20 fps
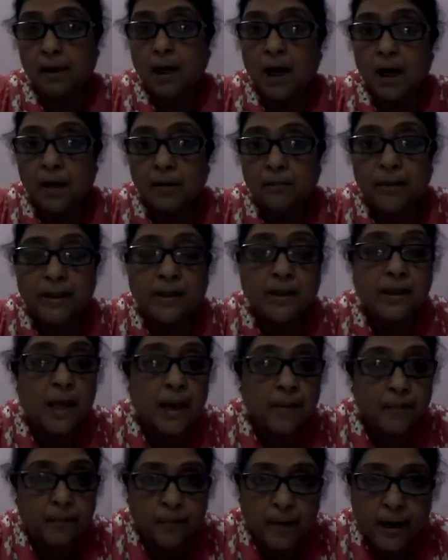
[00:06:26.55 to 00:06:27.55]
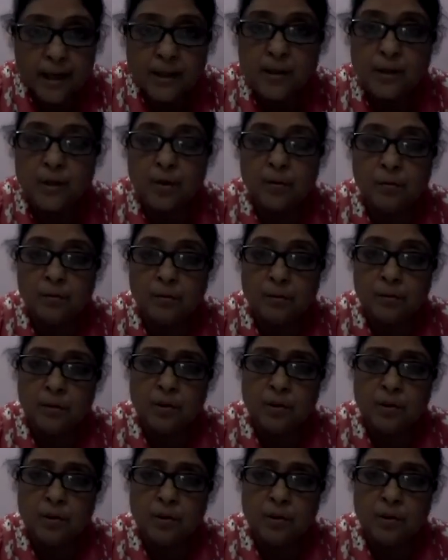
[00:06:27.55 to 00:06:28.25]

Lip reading: Hug means embrace you